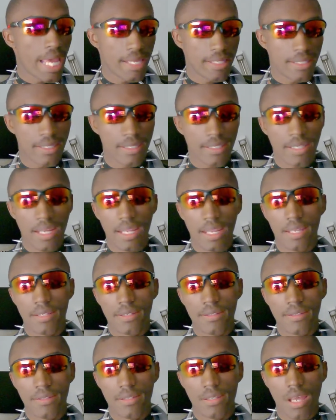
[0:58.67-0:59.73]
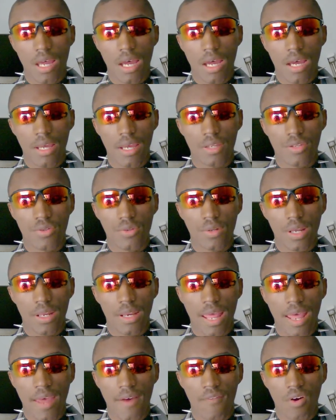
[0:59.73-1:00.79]
As it stands, I do
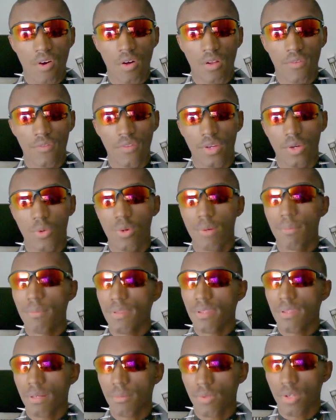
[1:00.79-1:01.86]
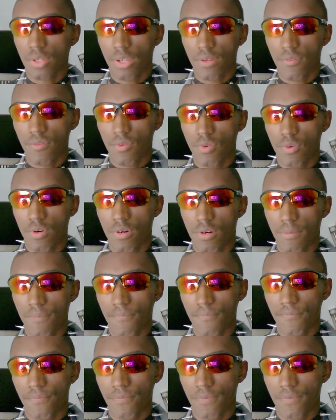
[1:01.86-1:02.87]
not have all the equipment that I'm looking for.